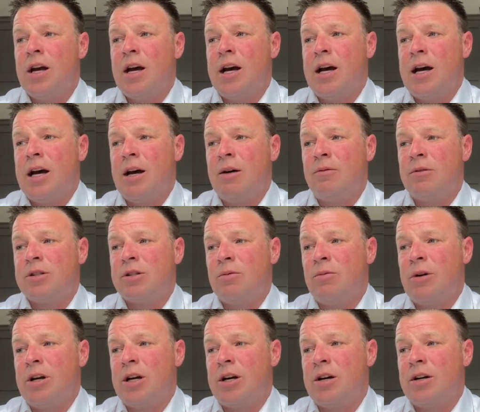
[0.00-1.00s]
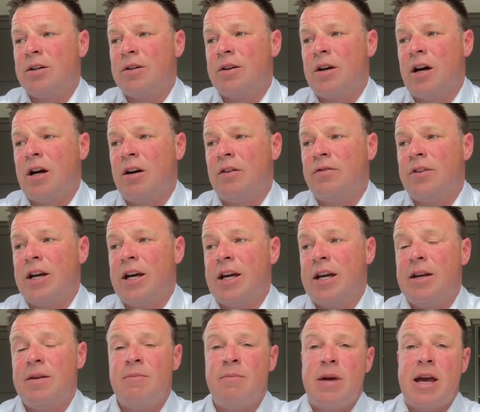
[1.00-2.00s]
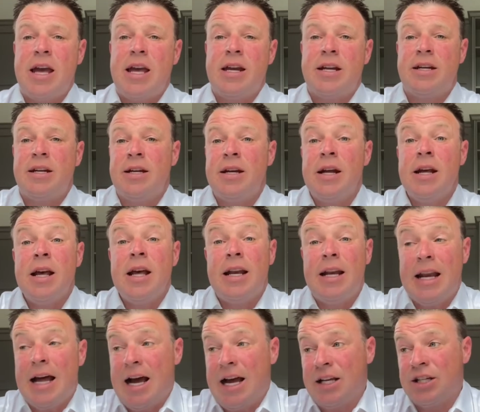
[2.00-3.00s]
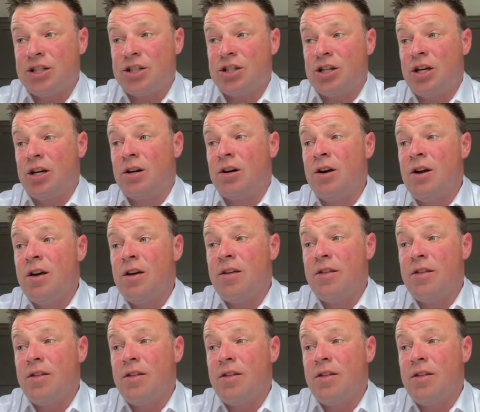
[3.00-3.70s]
Was a winner of a maiden last year.